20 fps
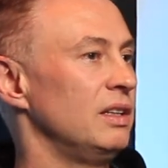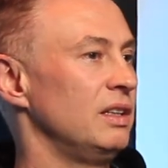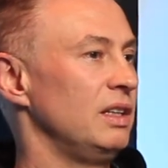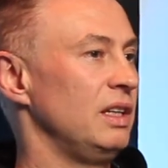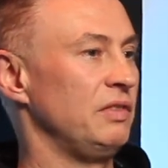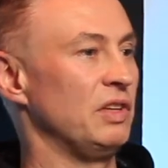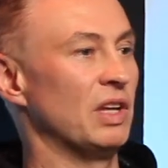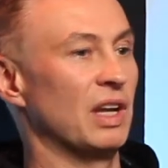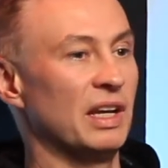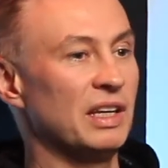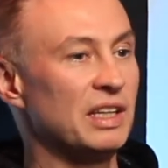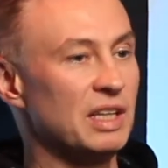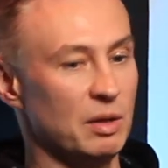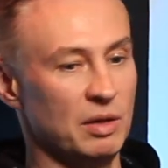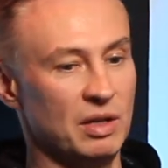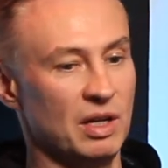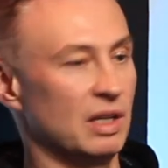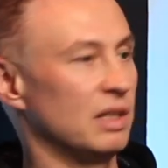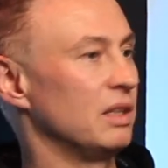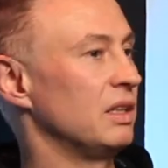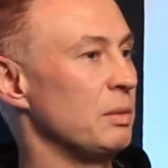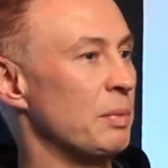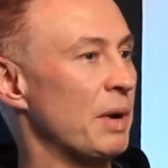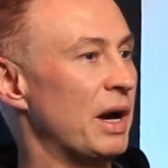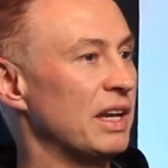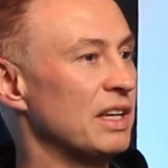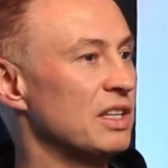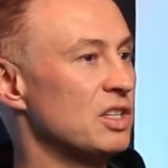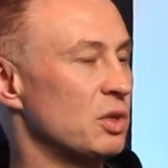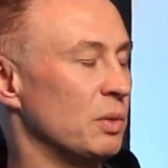If you like it and they buy
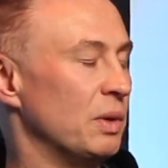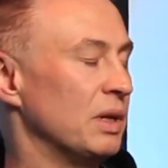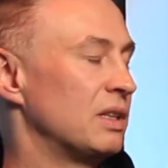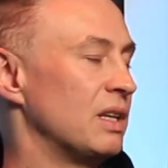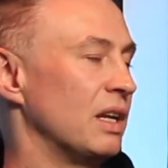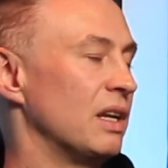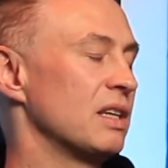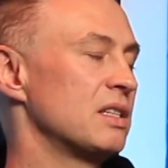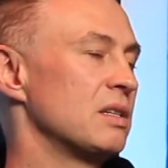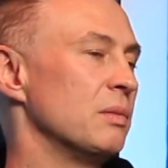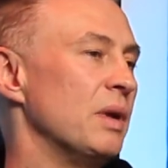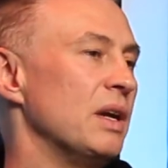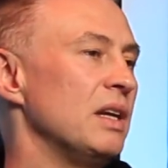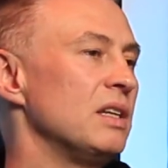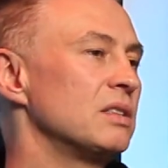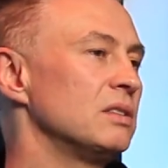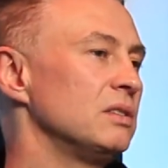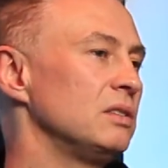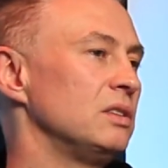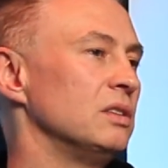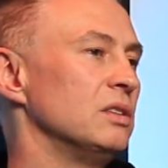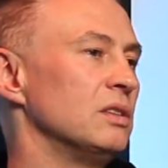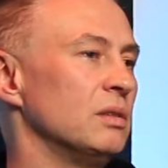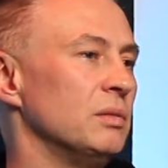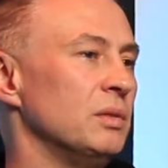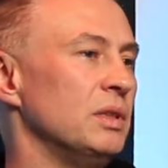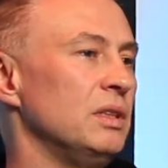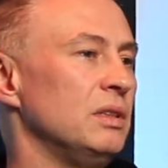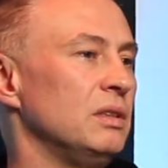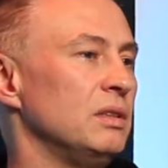into it, then that's amazing, do you know what I mean?